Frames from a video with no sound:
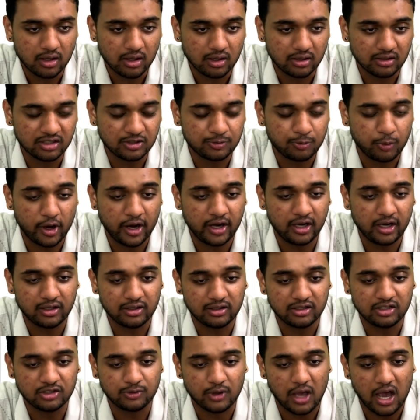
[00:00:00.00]
This point,
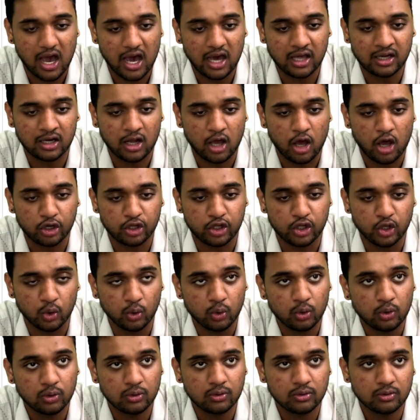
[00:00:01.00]
this R or Q?
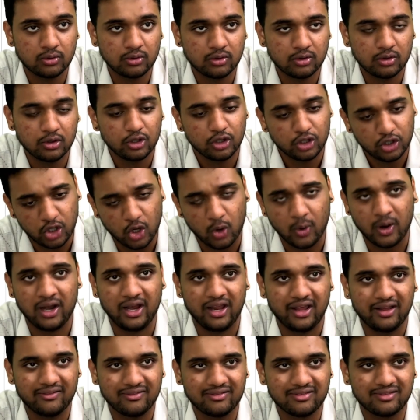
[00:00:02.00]
Q
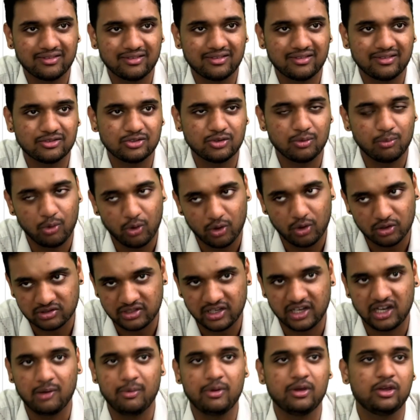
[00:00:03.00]
only. So
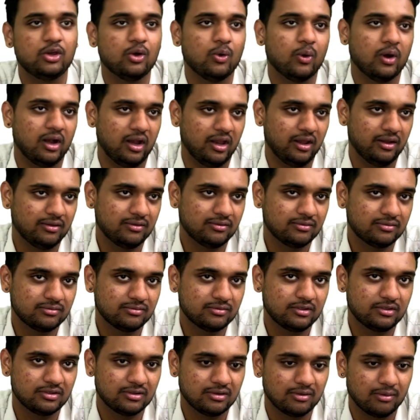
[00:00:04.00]
mostly it will be Q only.
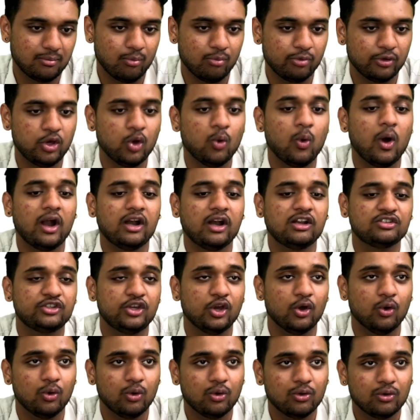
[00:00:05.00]
Q, what is
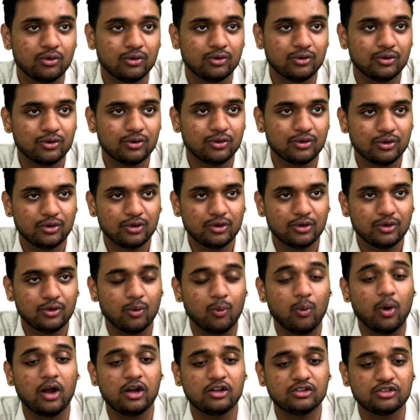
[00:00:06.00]
Q?
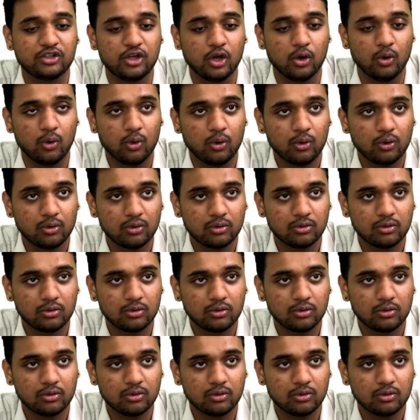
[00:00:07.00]
What is Q?